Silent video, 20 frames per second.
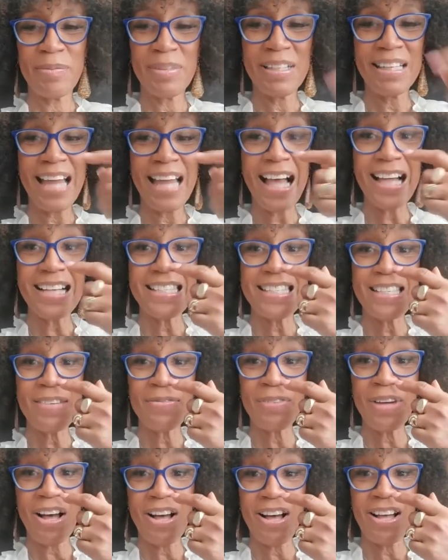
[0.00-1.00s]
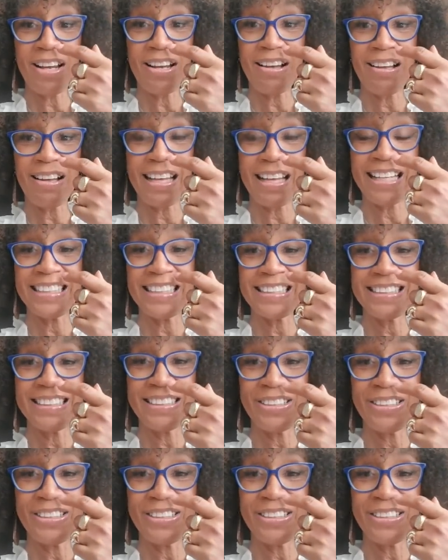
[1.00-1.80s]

lots have gone on,